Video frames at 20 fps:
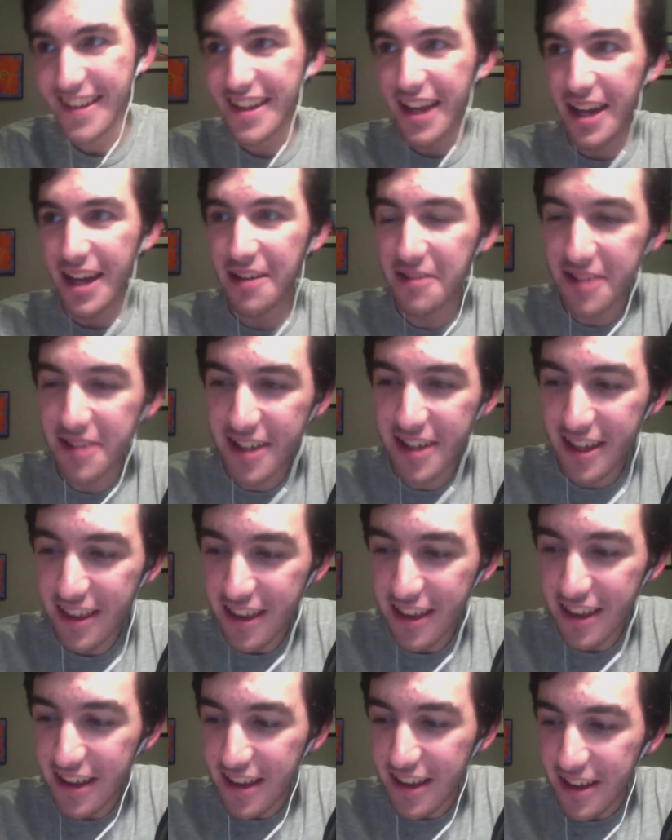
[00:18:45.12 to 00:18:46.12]
I mean,
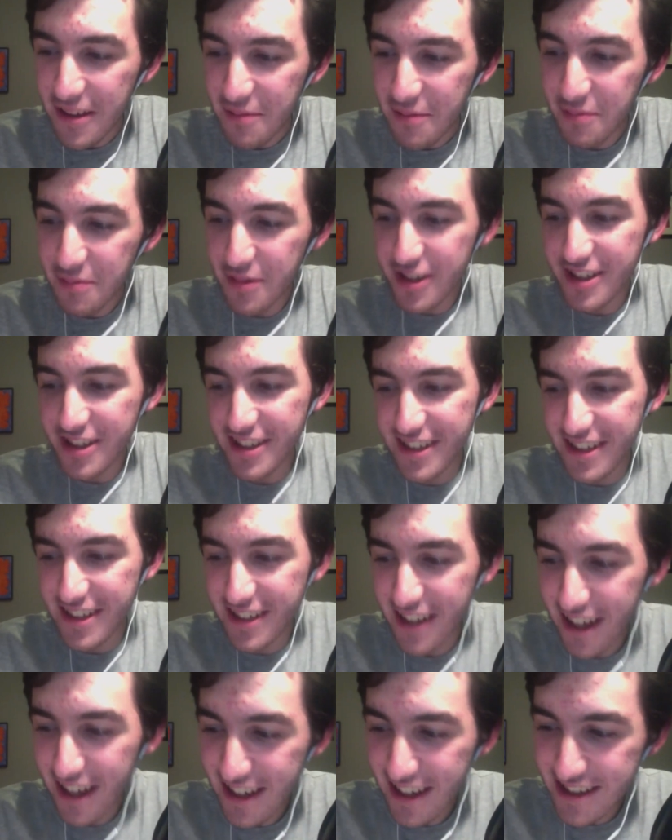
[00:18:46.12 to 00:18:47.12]
yeah, but,
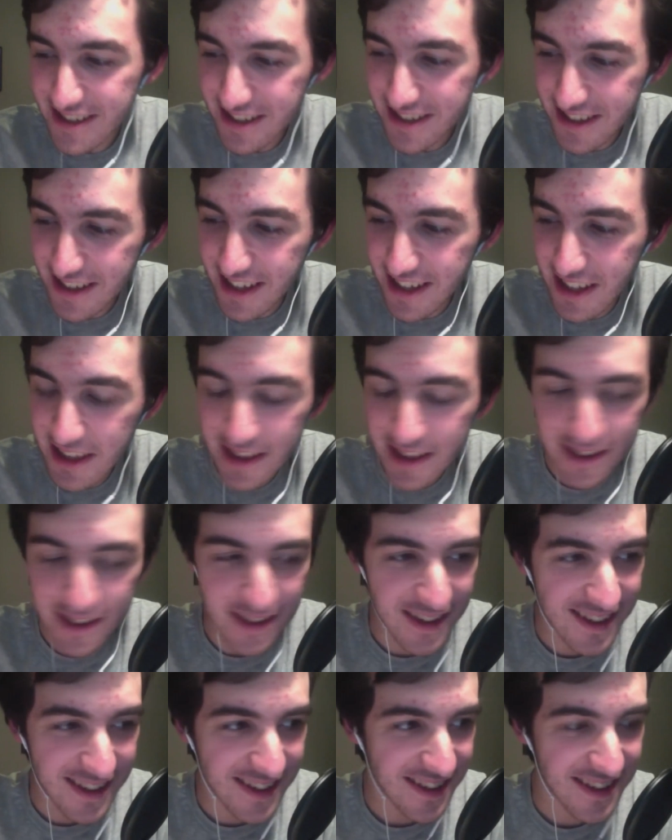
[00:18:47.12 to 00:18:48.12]
honestly,
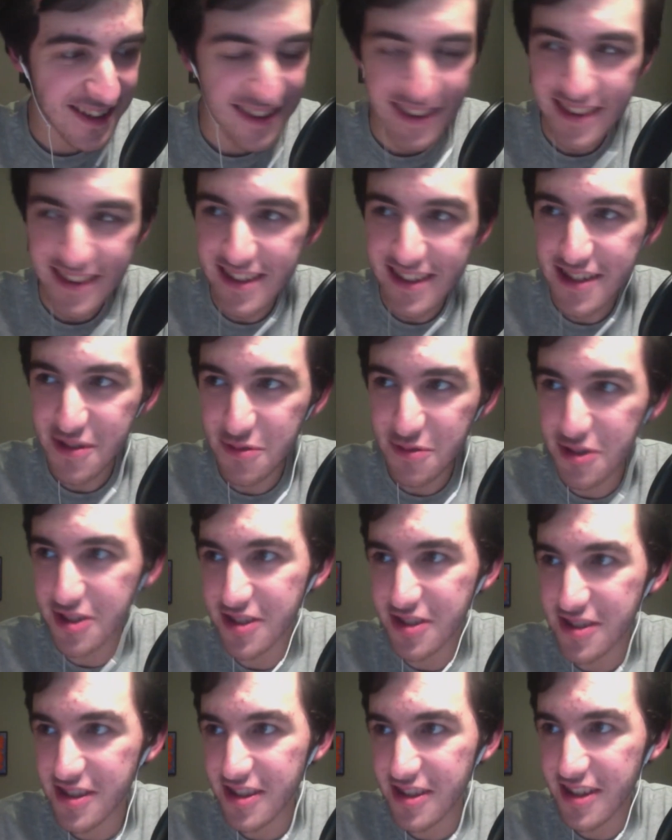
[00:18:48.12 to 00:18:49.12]
this
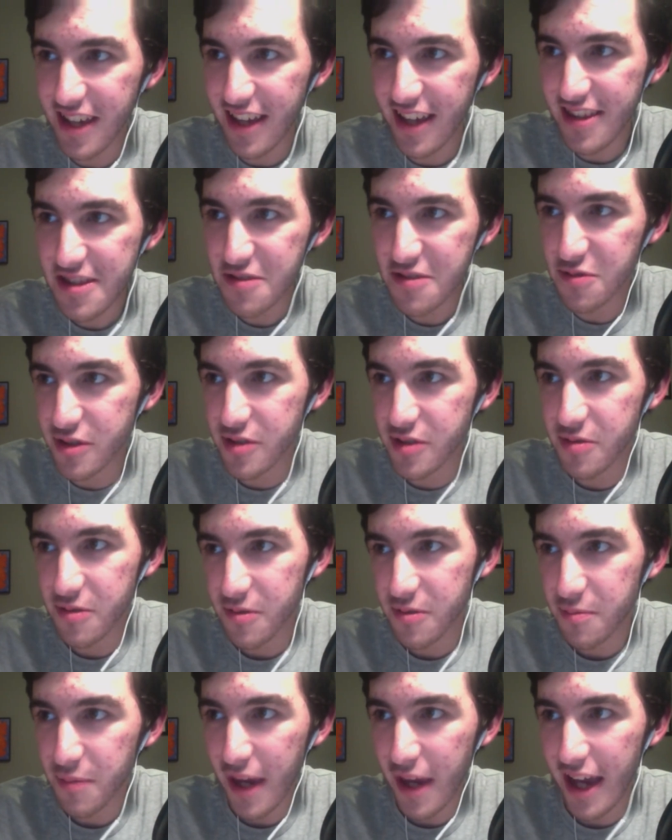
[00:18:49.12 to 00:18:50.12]
was
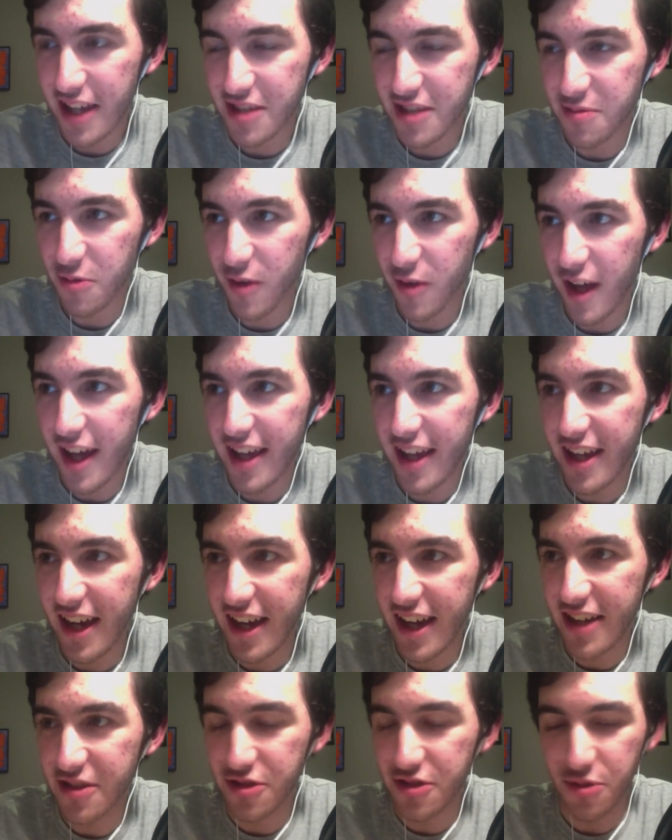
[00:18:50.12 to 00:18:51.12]
passable.
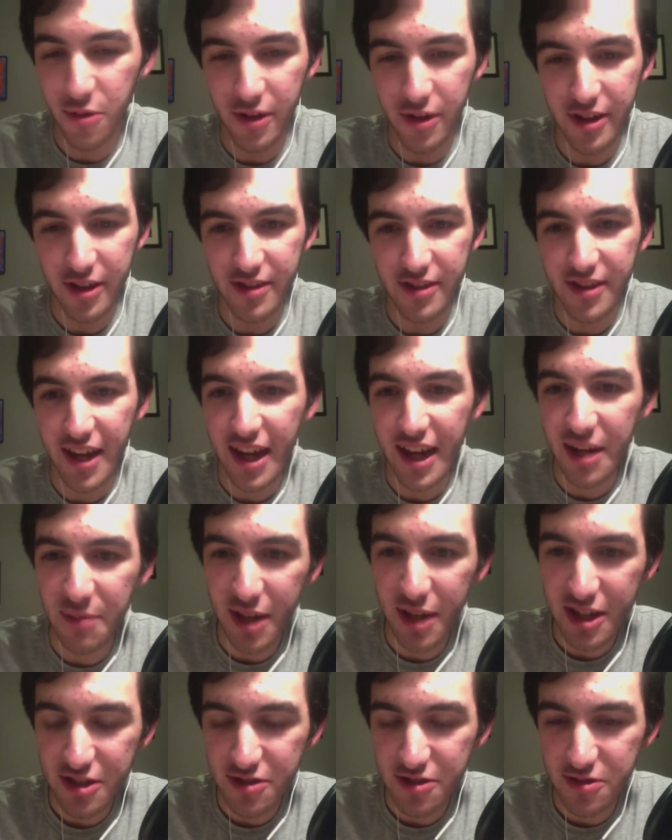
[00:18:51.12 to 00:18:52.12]
I enjoyed it. The
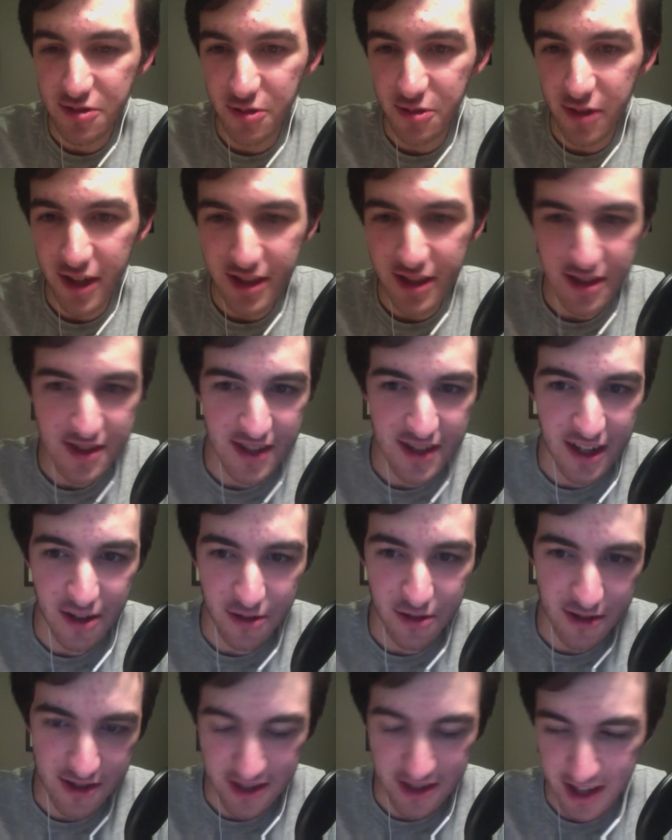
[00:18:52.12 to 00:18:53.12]
animation is great, the
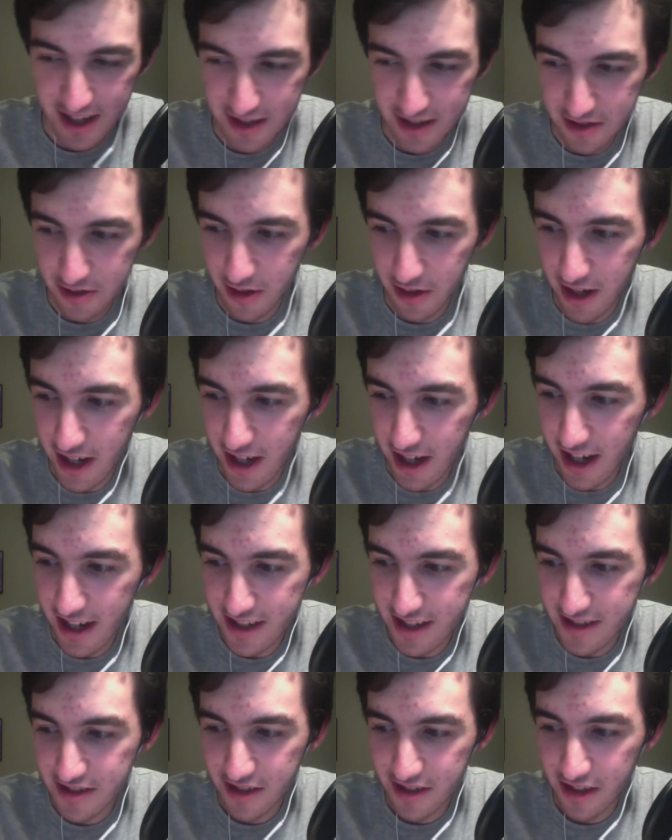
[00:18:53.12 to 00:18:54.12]
sound design's great,
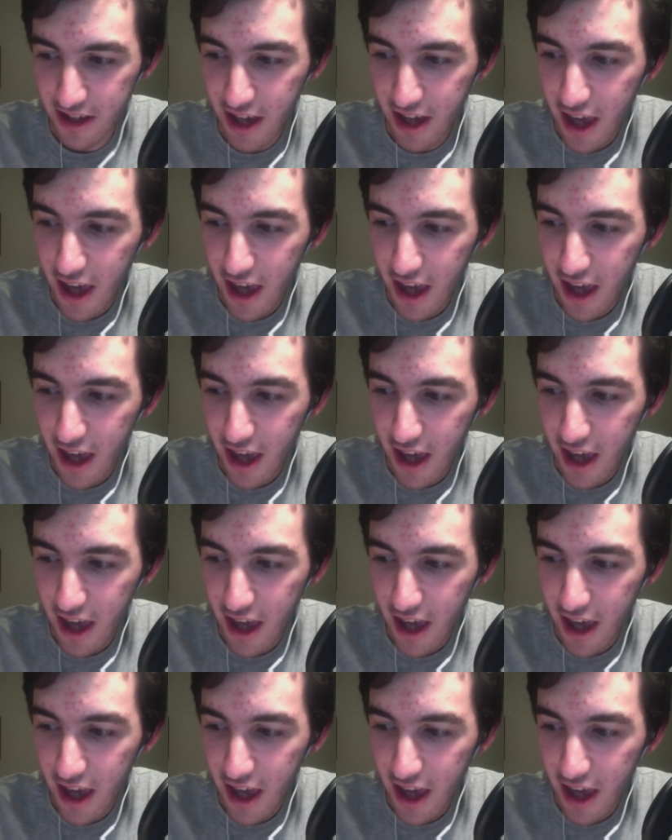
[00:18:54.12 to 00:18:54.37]
honestly.